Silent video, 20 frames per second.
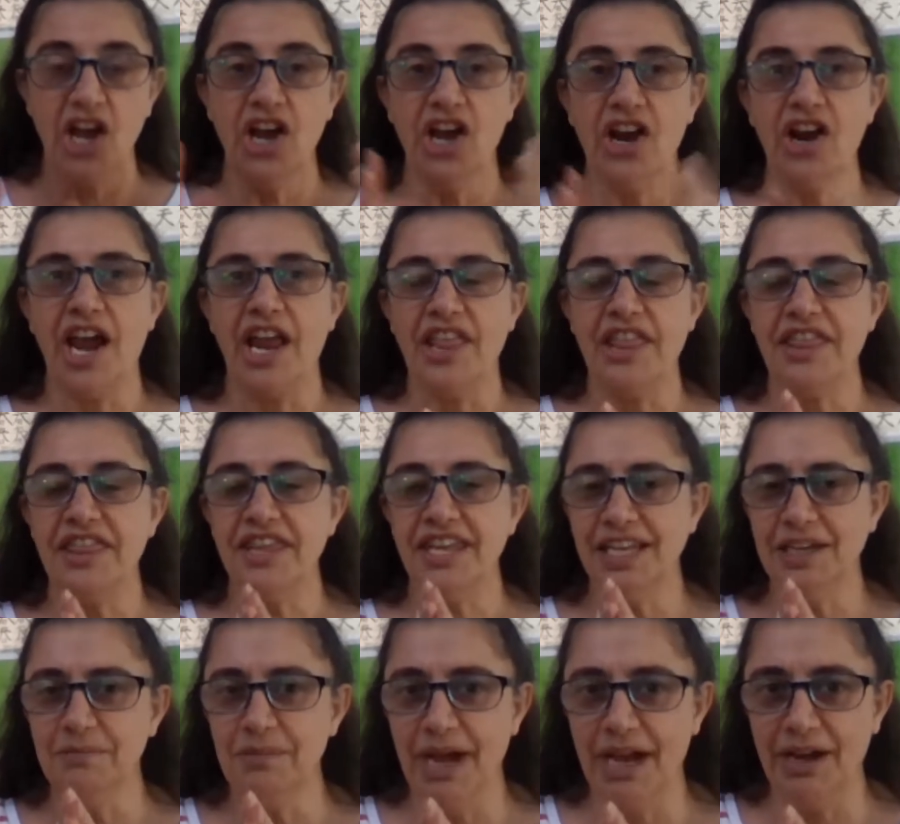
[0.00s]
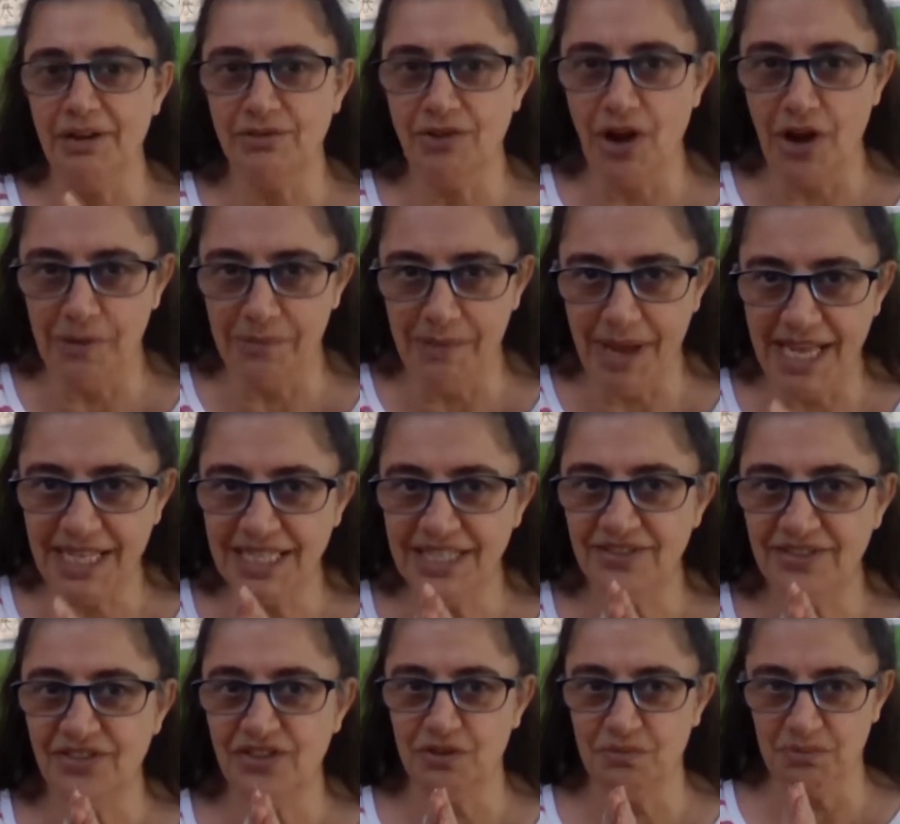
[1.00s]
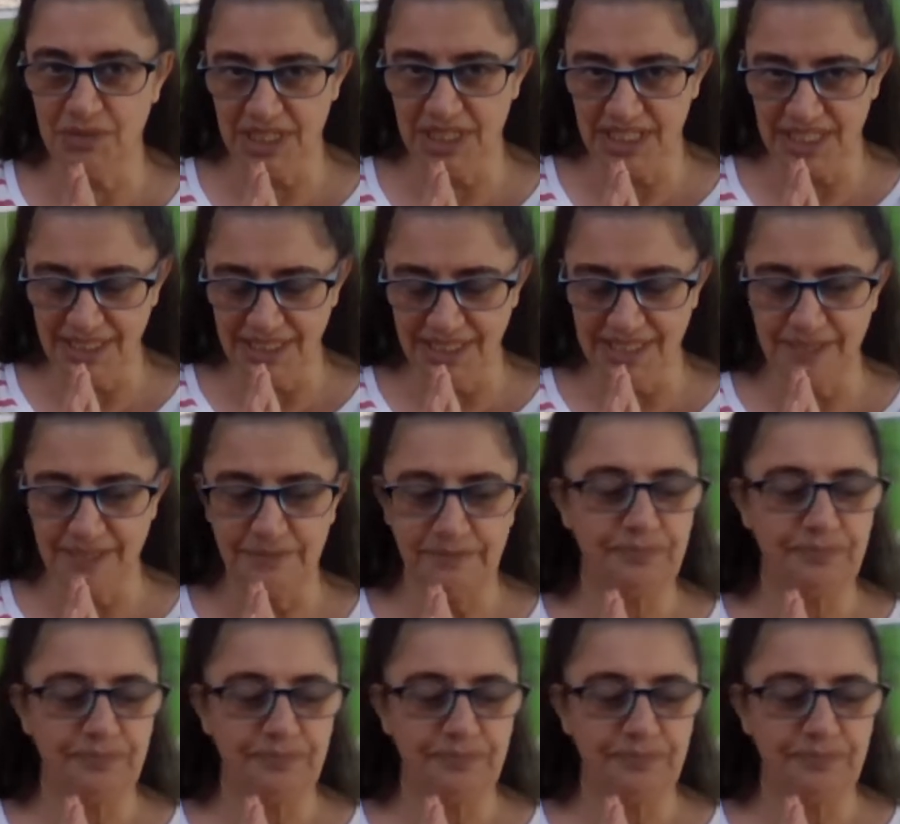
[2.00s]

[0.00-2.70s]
All right, think about romance for a minute.